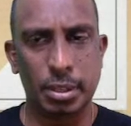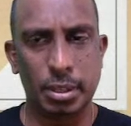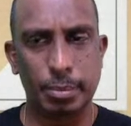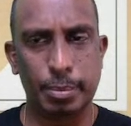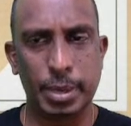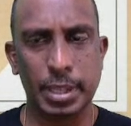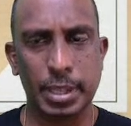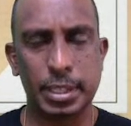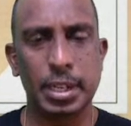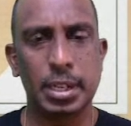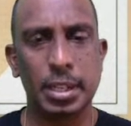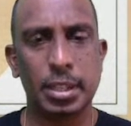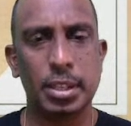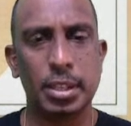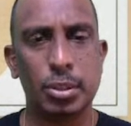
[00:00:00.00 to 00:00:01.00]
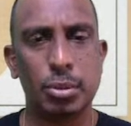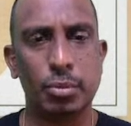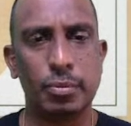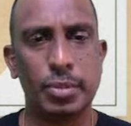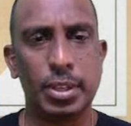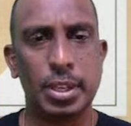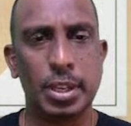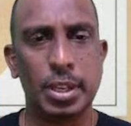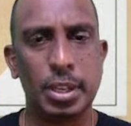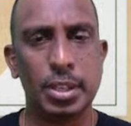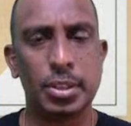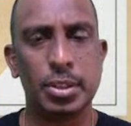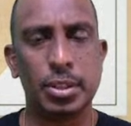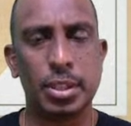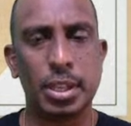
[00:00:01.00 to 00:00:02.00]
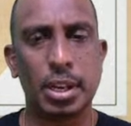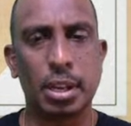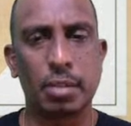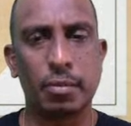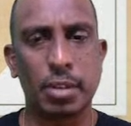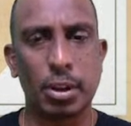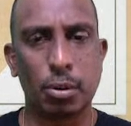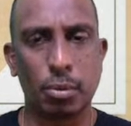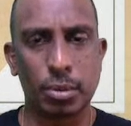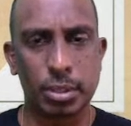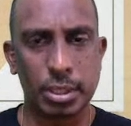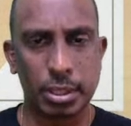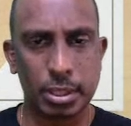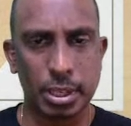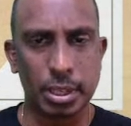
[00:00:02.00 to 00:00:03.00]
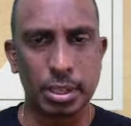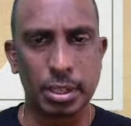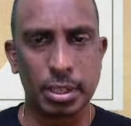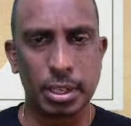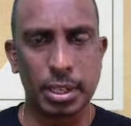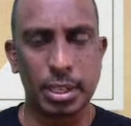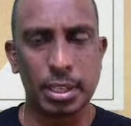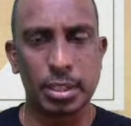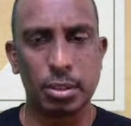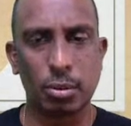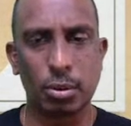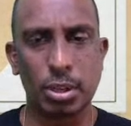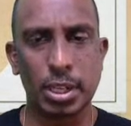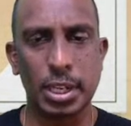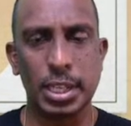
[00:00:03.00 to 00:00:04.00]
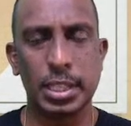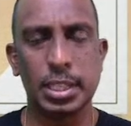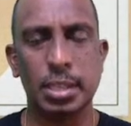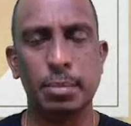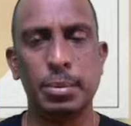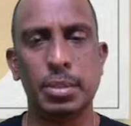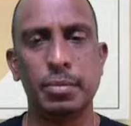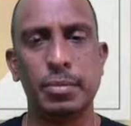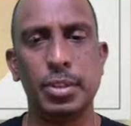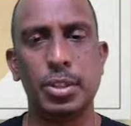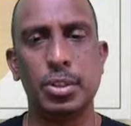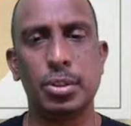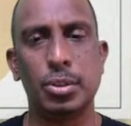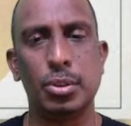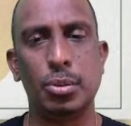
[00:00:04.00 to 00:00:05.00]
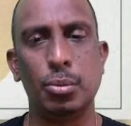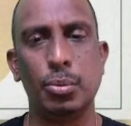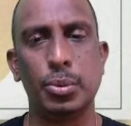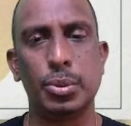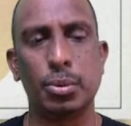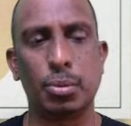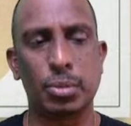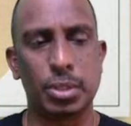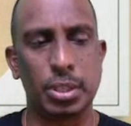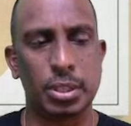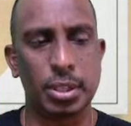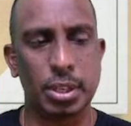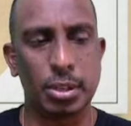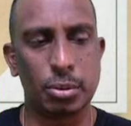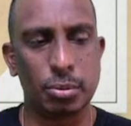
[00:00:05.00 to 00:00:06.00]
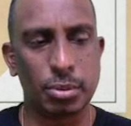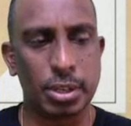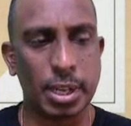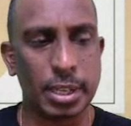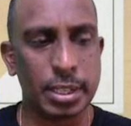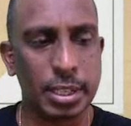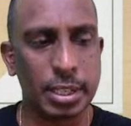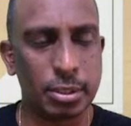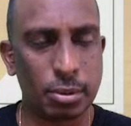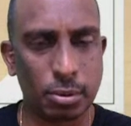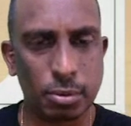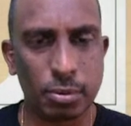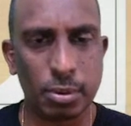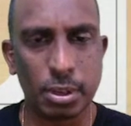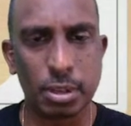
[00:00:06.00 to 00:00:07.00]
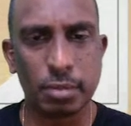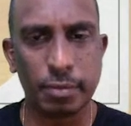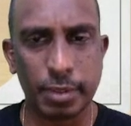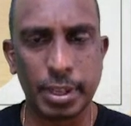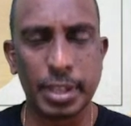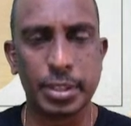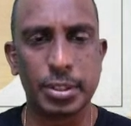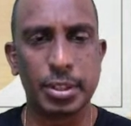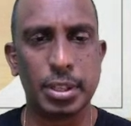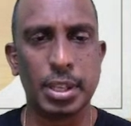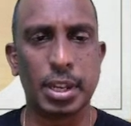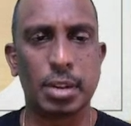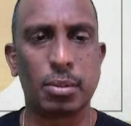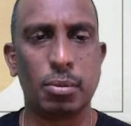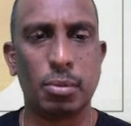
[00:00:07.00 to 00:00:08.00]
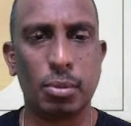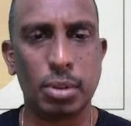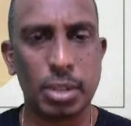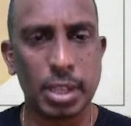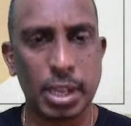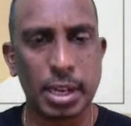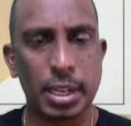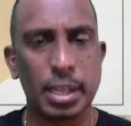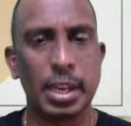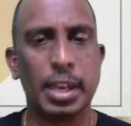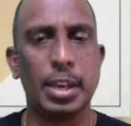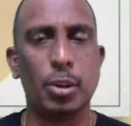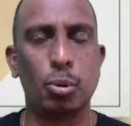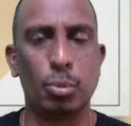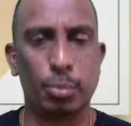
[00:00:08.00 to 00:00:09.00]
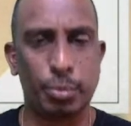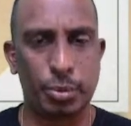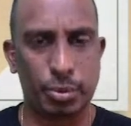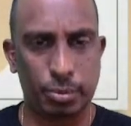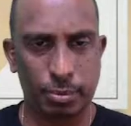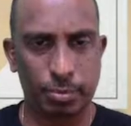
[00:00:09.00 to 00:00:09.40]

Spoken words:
present in the sewage, they require oxygen. That is, the organisms which use oxygen to digest the organic waste, they are aerobes.